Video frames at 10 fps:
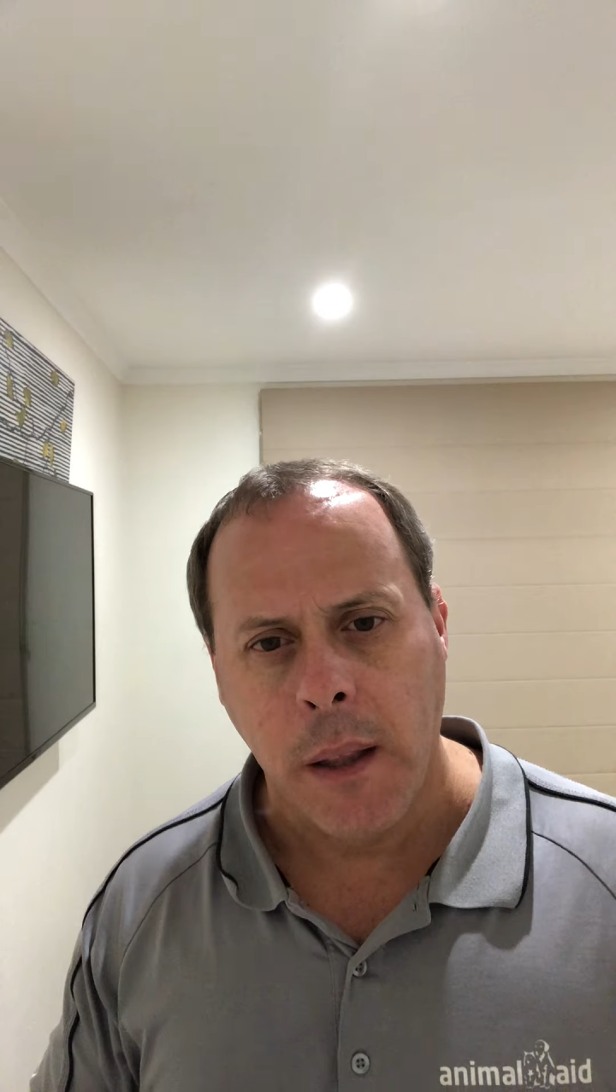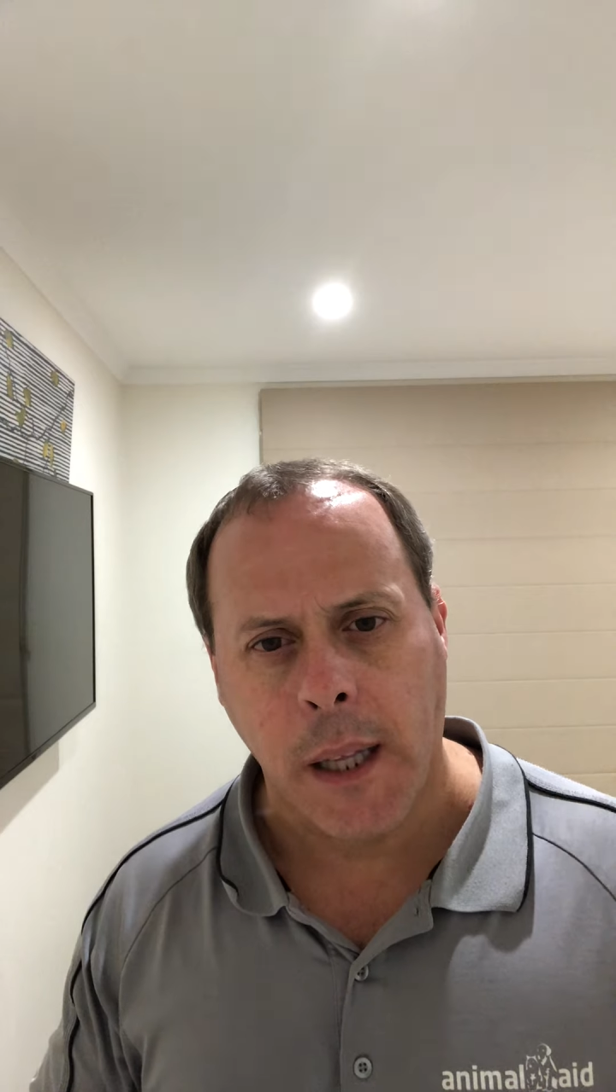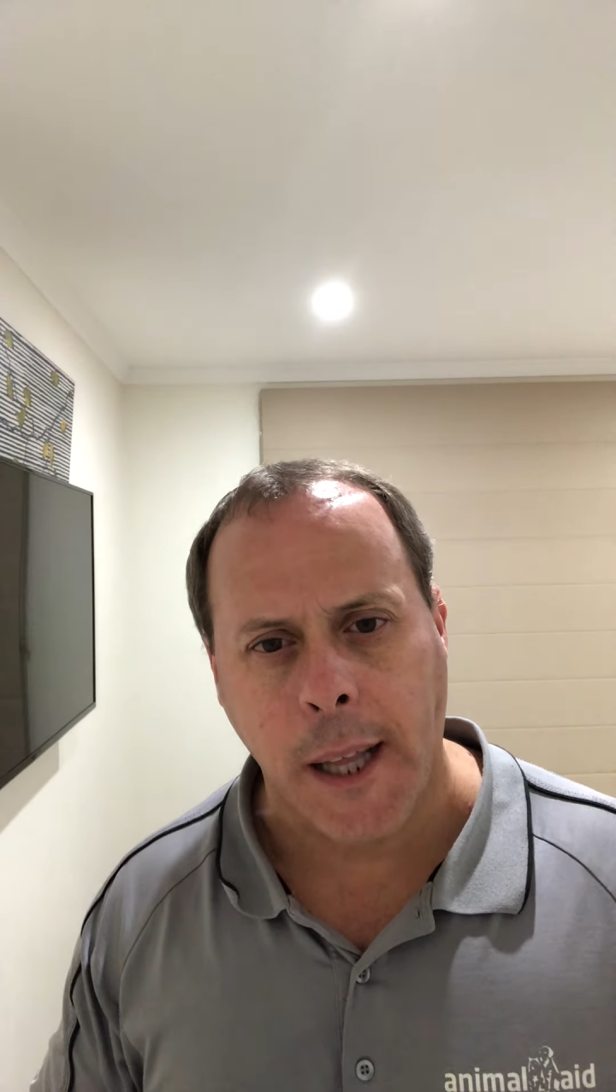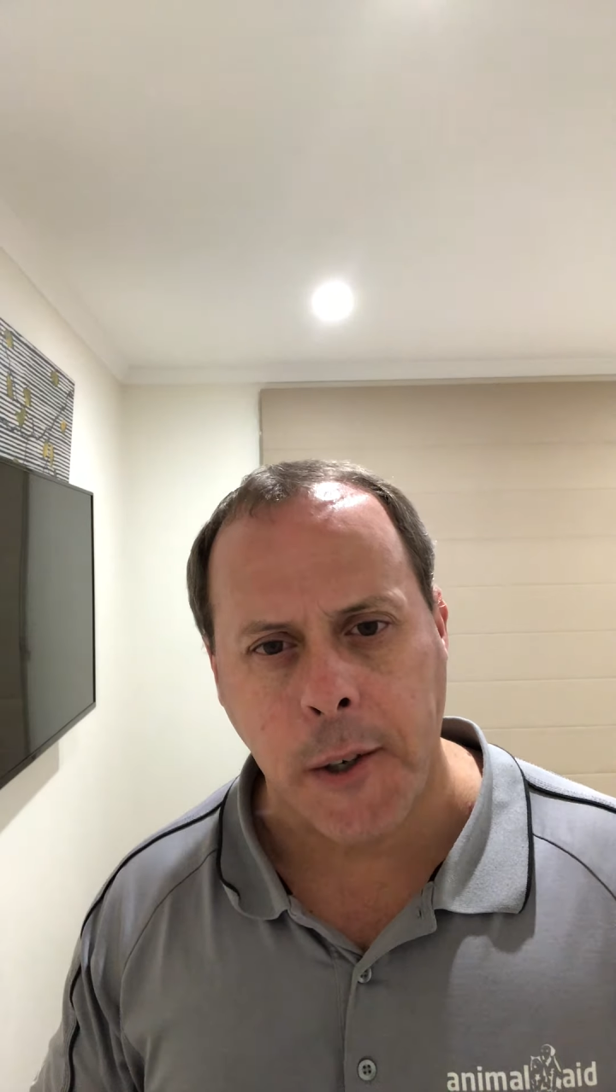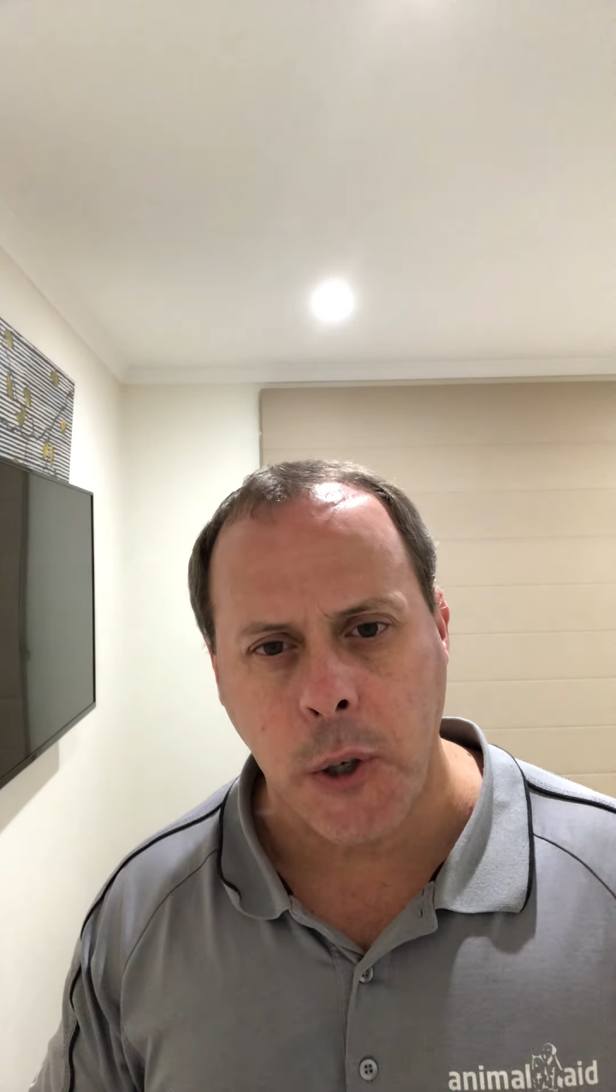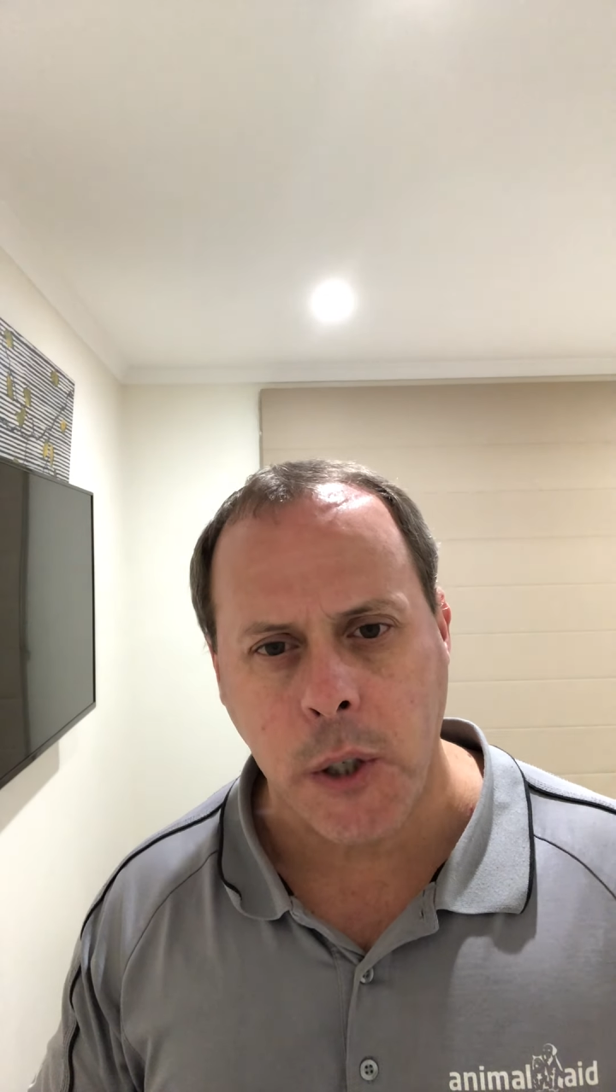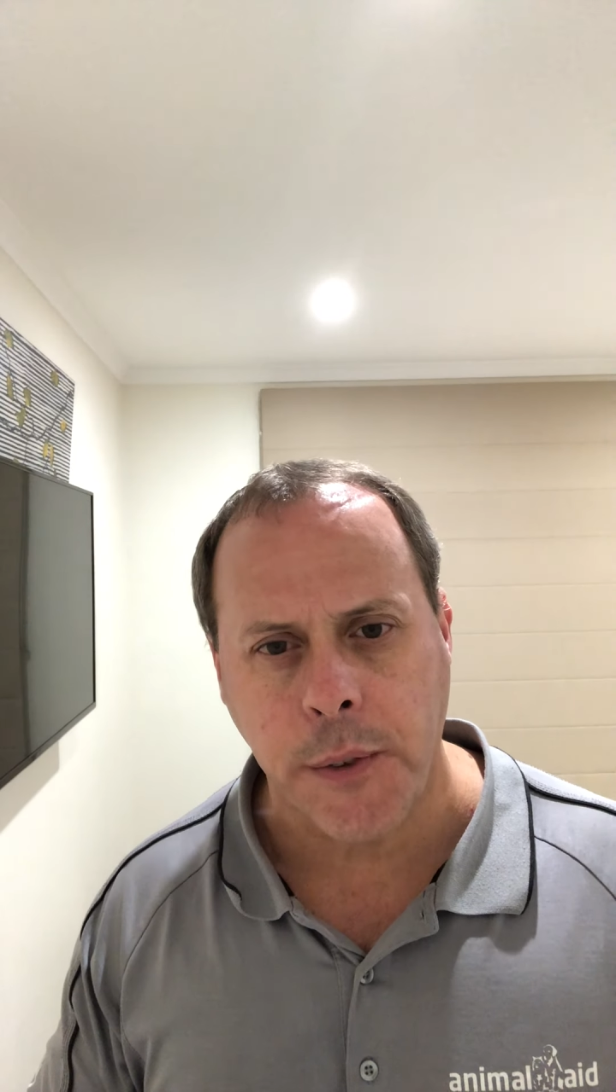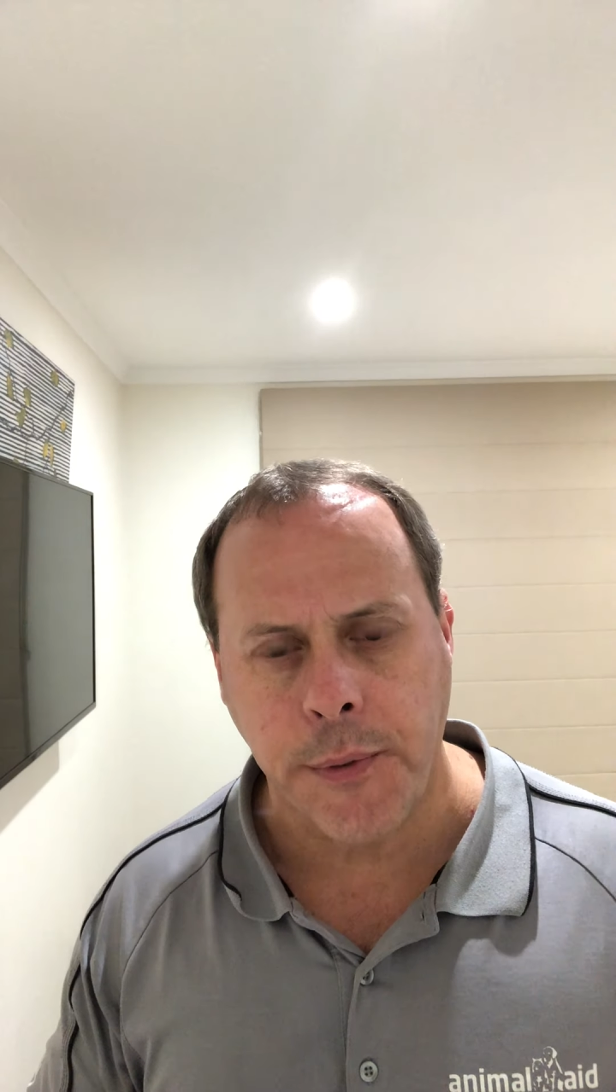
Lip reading: that dog's